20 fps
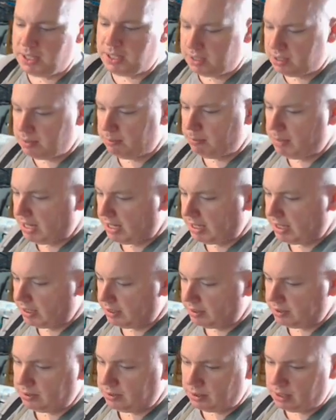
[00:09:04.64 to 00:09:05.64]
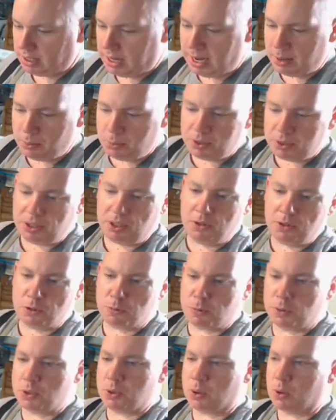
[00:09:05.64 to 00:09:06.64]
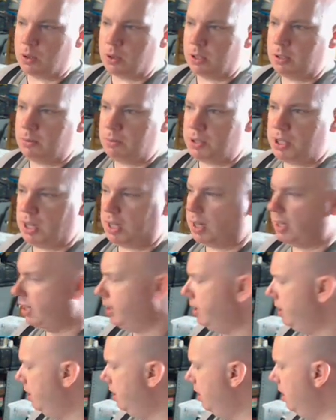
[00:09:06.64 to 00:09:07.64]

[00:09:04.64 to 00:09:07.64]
need to make it. I wouldn't use petroleum jelly.